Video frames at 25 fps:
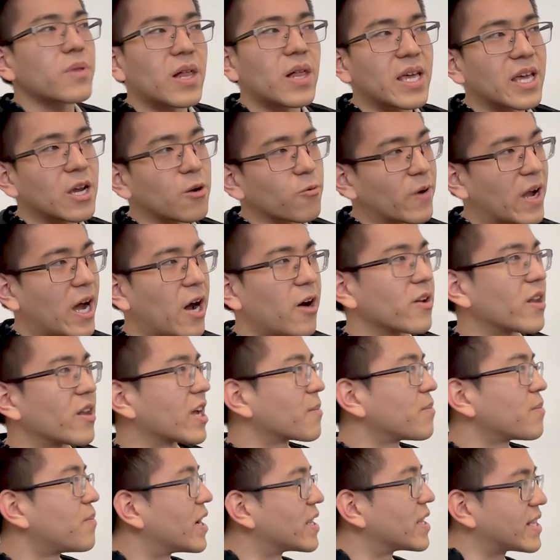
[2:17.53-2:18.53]
playing around.
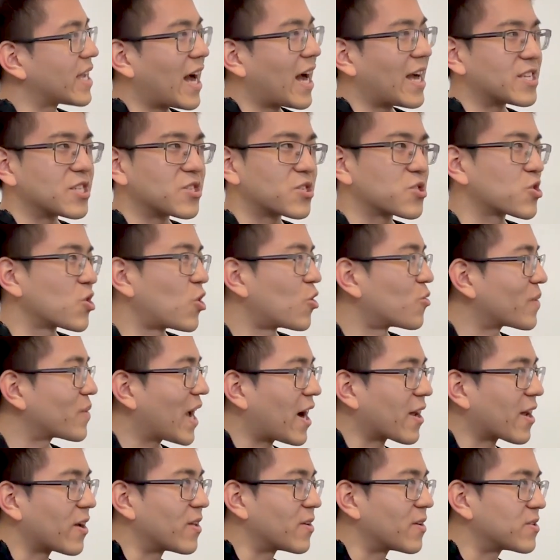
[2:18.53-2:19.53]
Like my dad just showed me
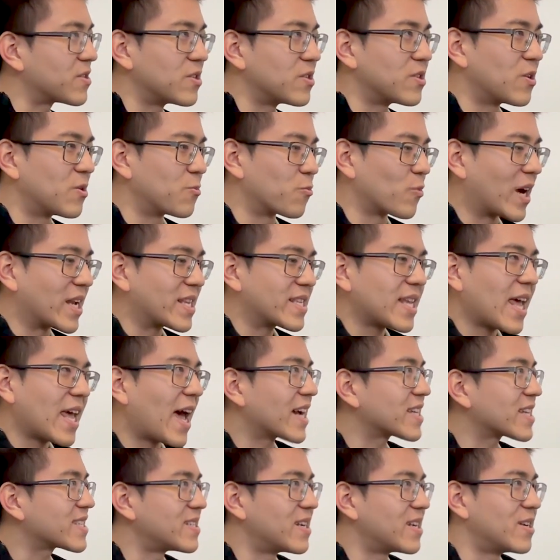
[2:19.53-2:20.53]
how to, you know, write
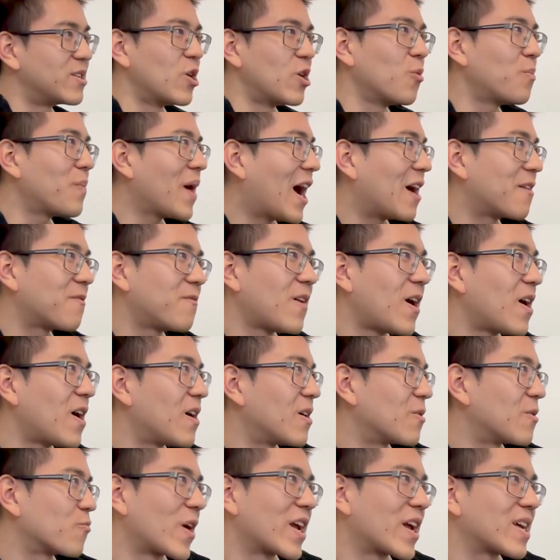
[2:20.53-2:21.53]
text in a notepad
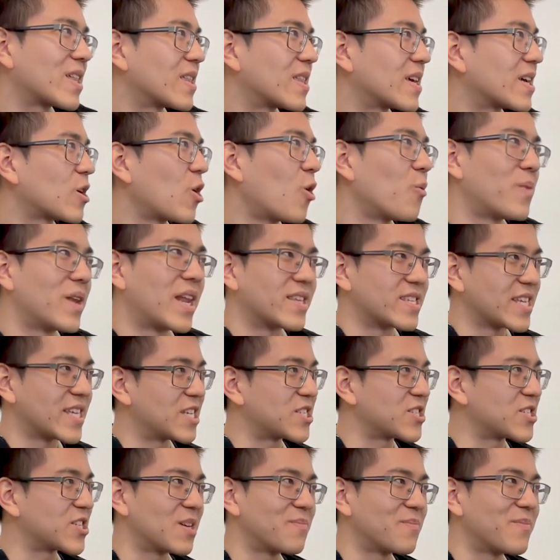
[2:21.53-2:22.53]
file and right click open as
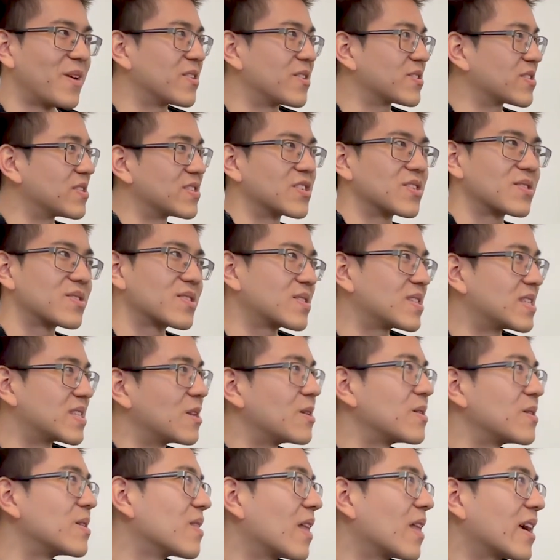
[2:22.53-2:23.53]
HTML to just
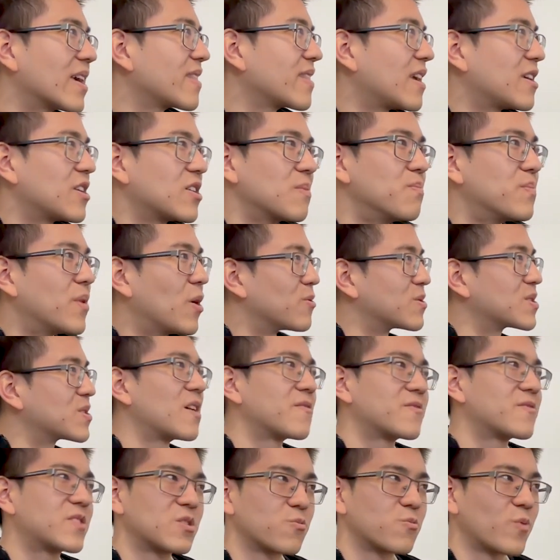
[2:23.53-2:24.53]
see like that you can build
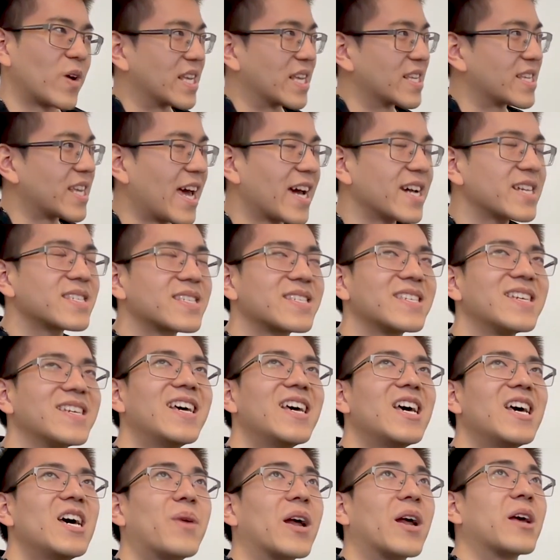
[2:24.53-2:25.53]
stuff just writing text.
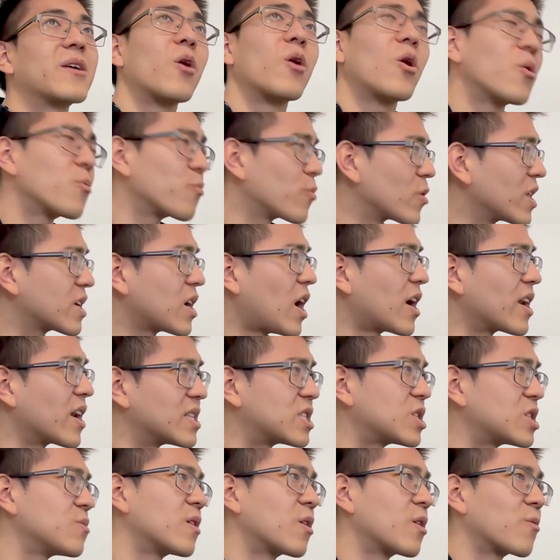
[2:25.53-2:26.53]
But I really got
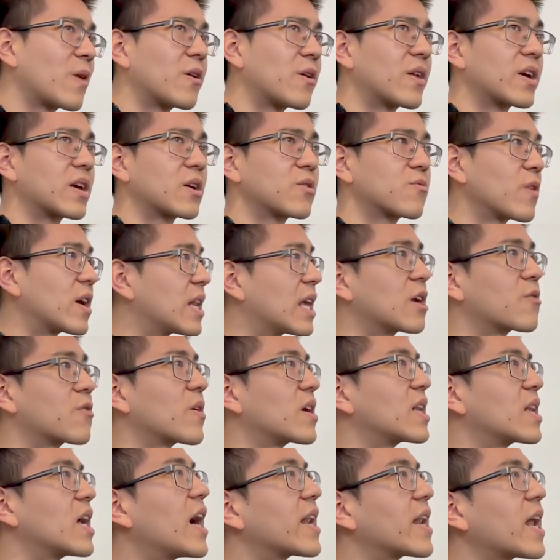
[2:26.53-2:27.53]
into it around like grade 8,
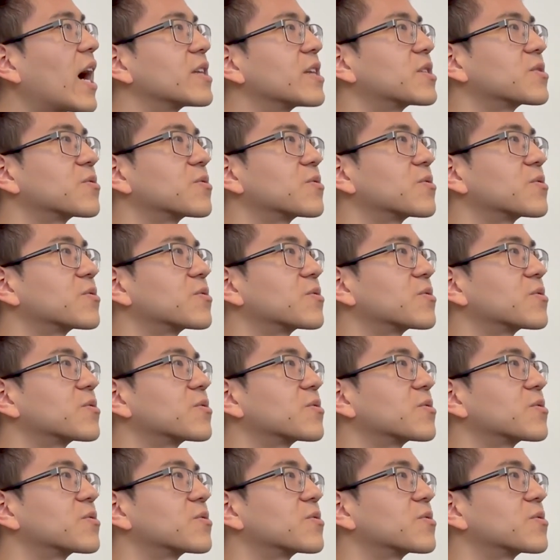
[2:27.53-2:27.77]
grade 9, high